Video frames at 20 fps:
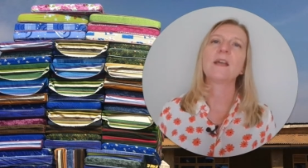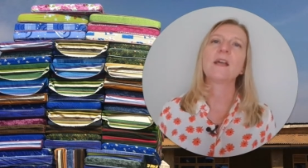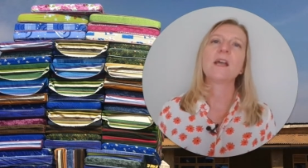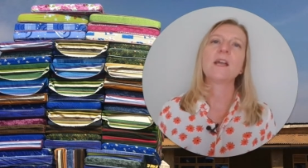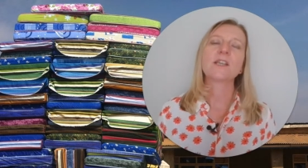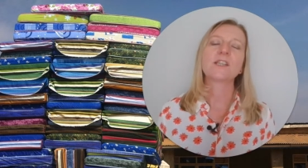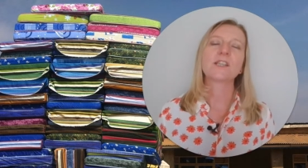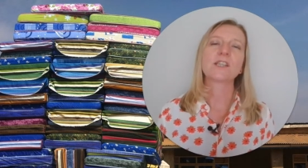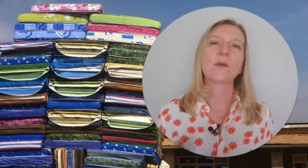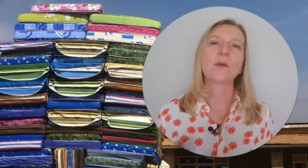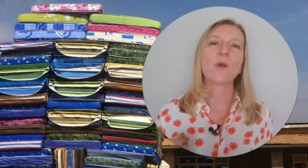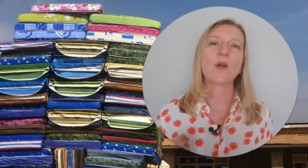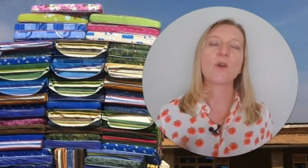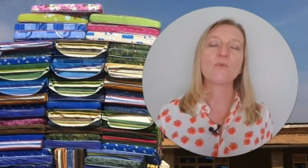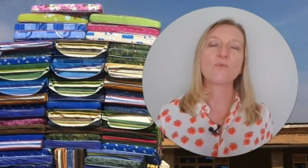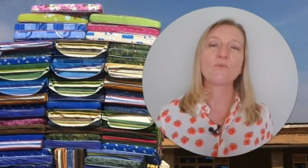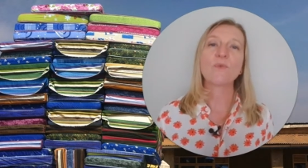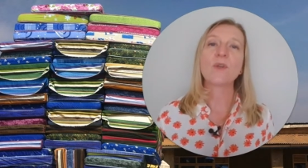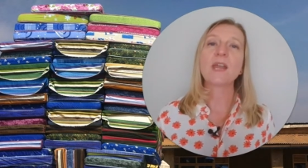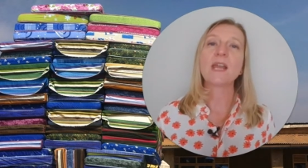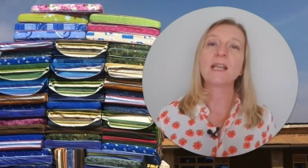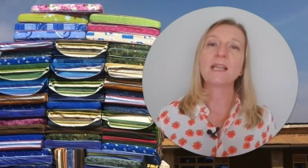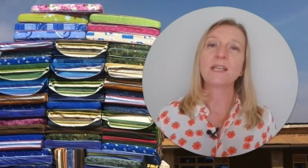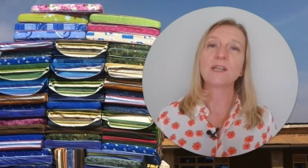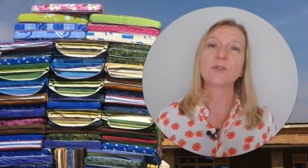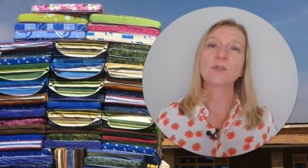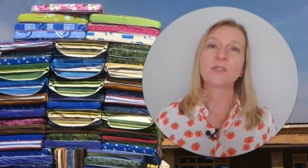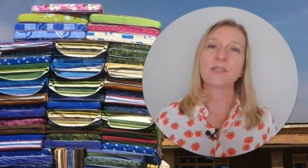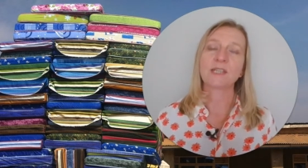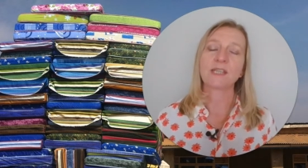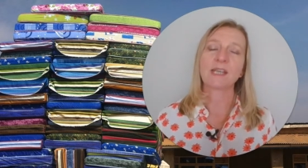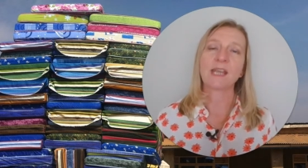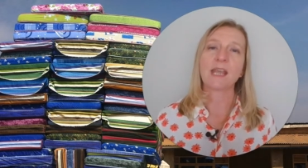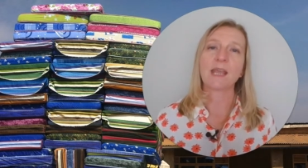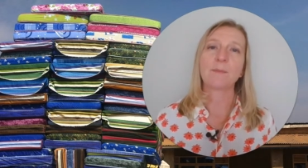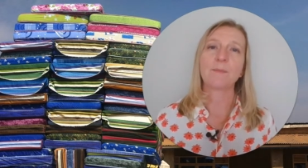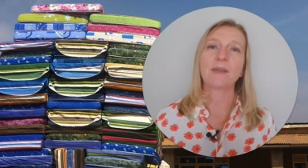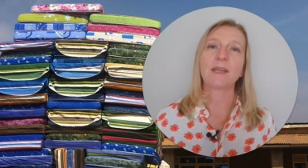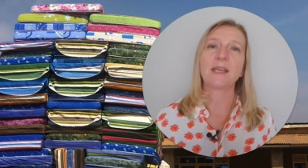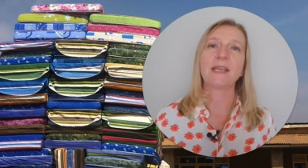So a really good
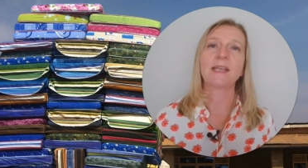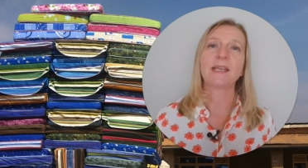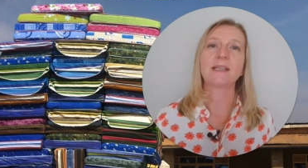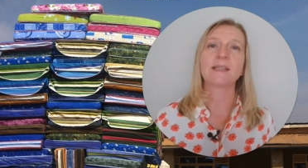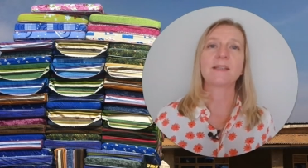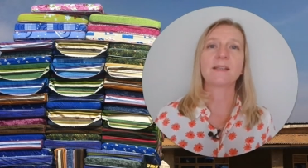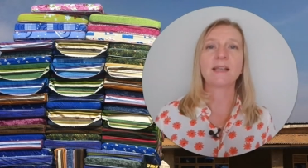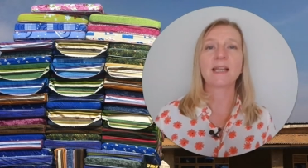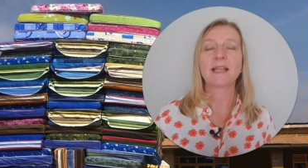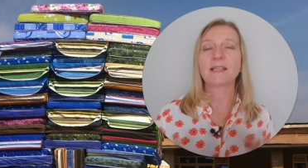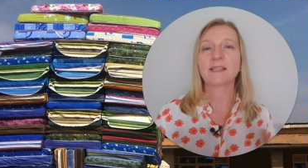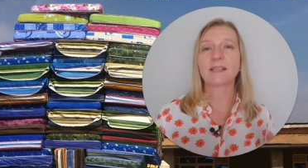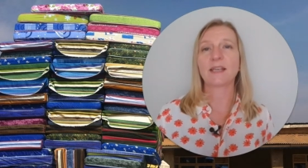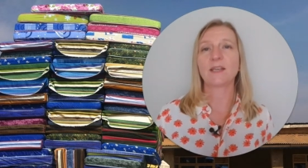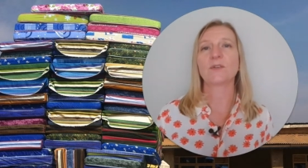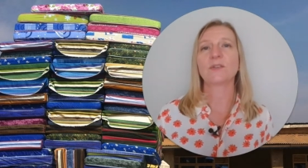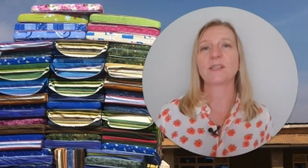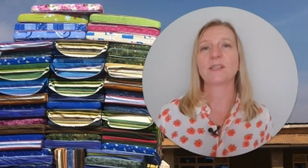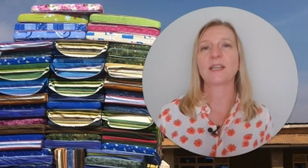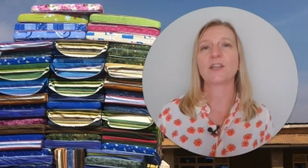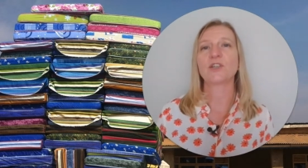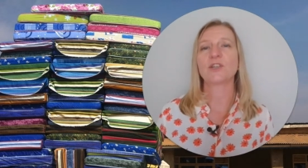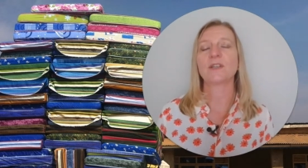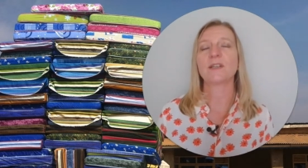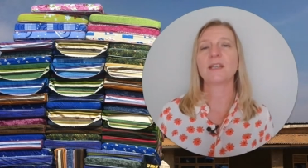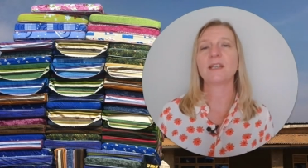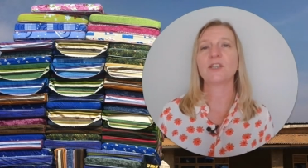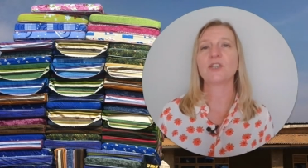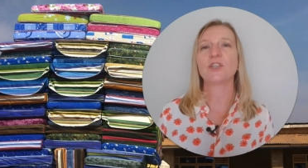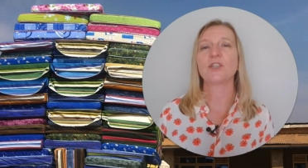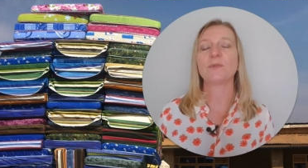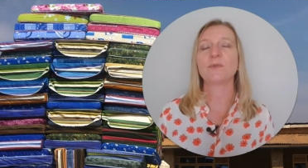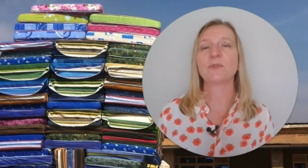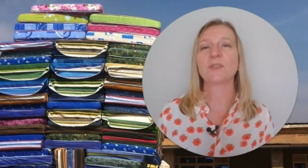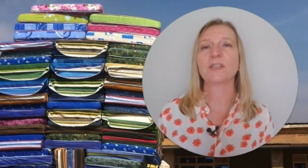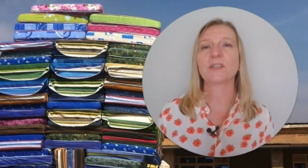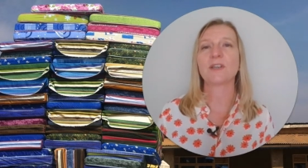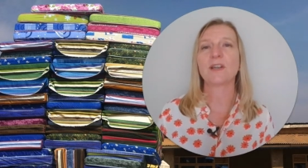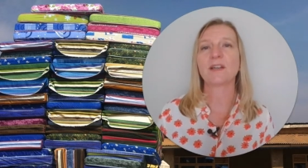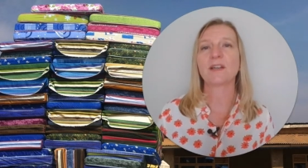tip is, let's say your session is due
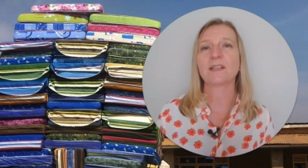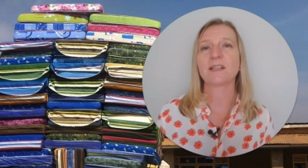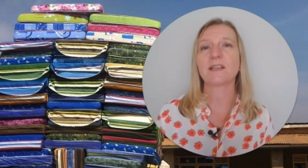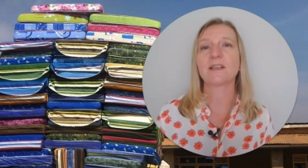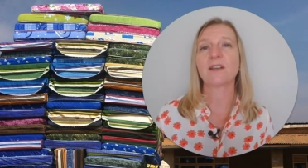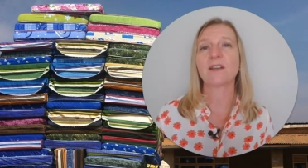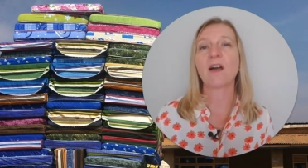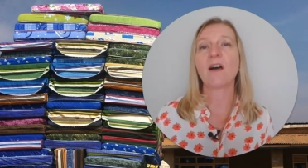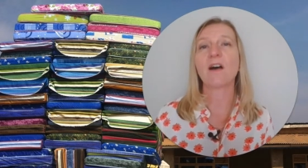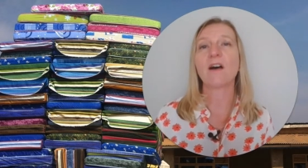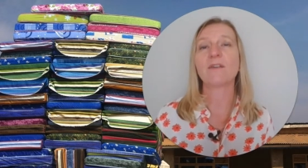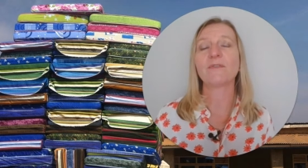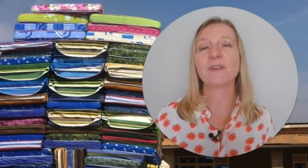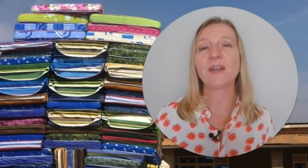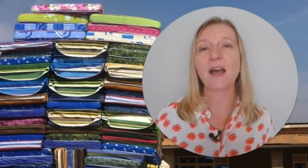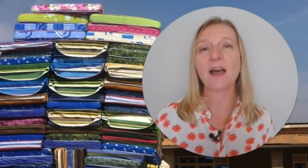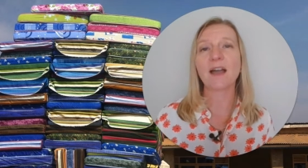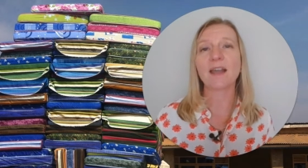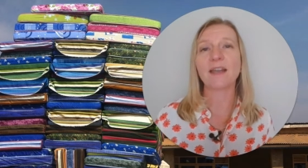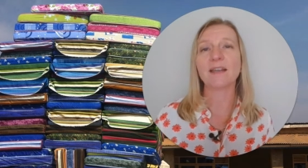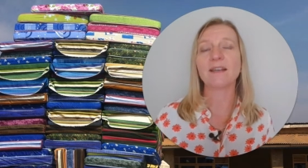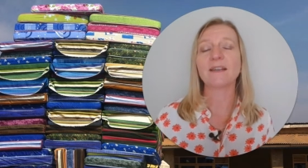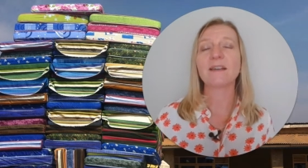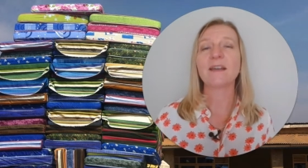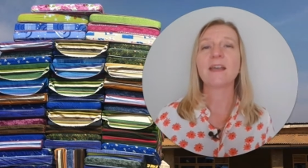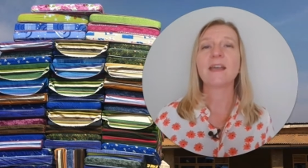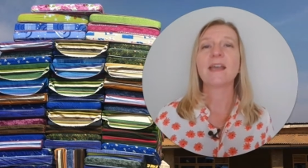to start at 9:30.